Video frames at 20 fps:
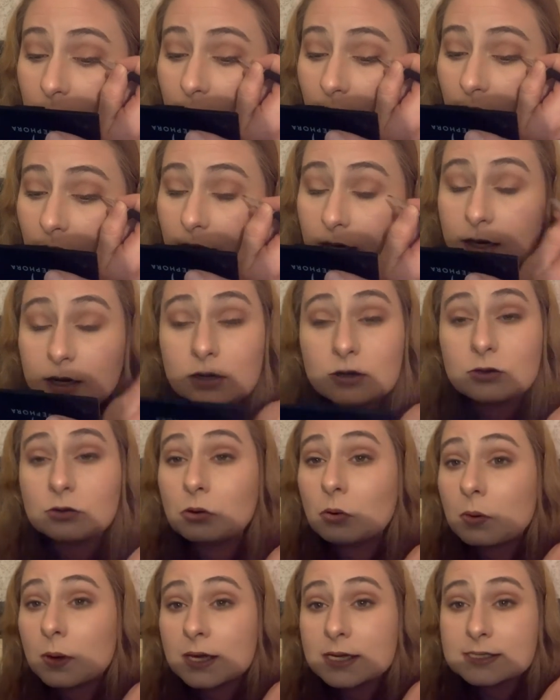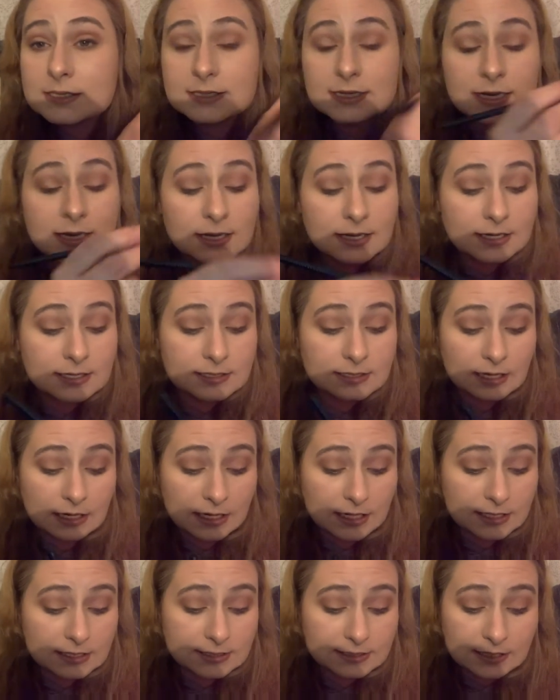any noises. He
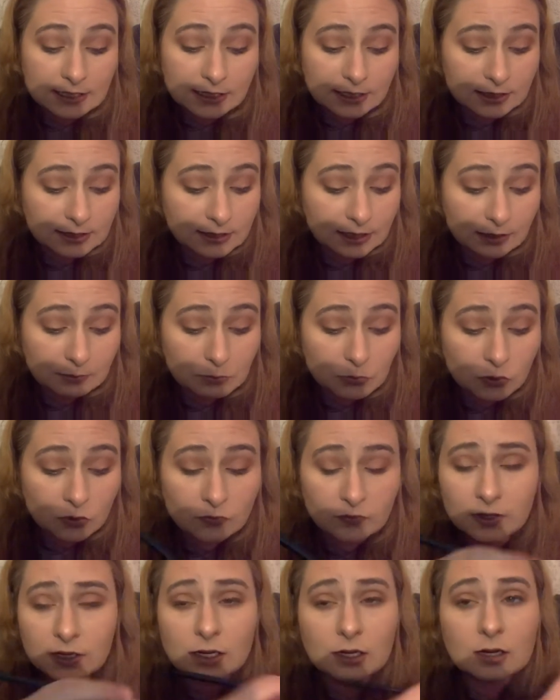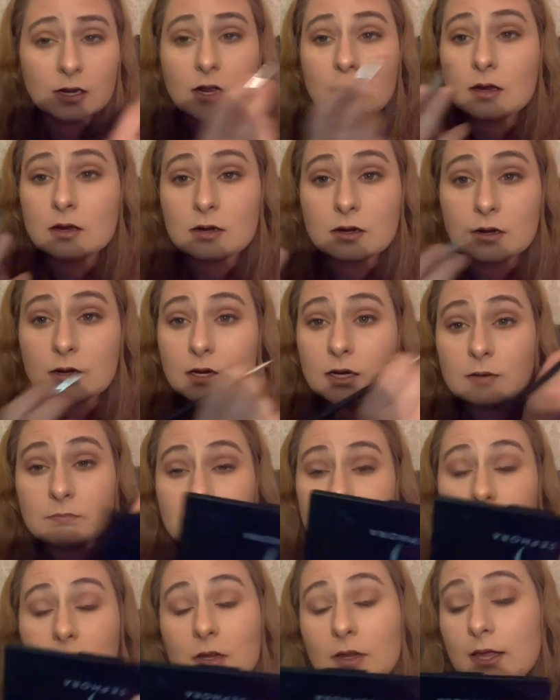didn't see anything moving.
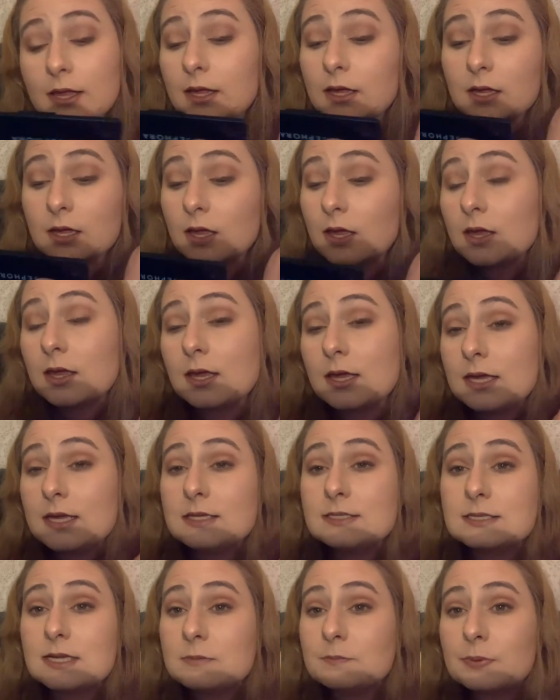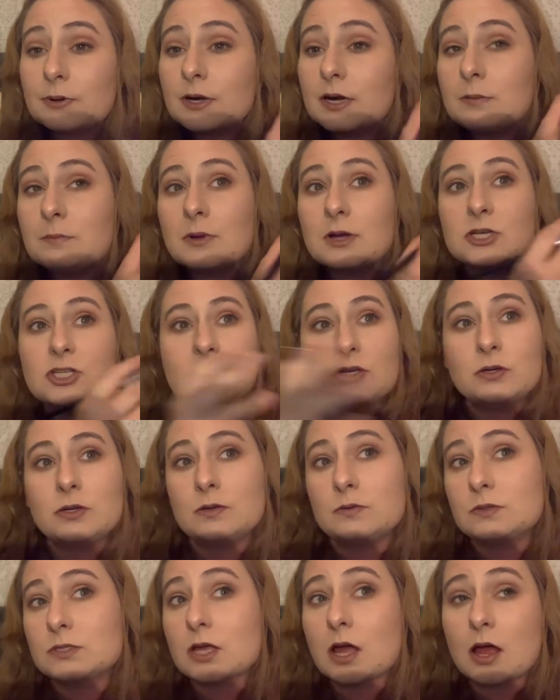Like, he said pretty much it
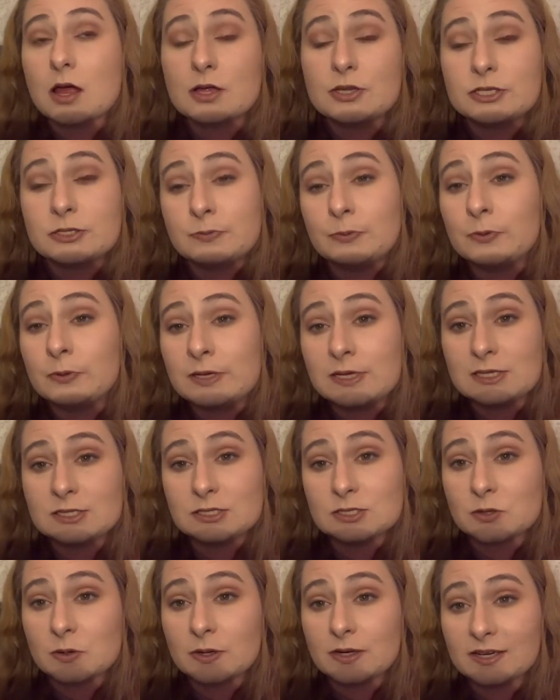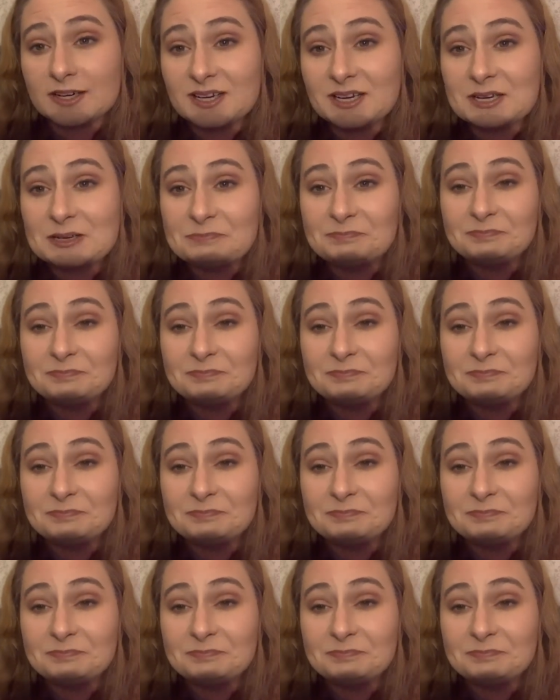was all a spooky story.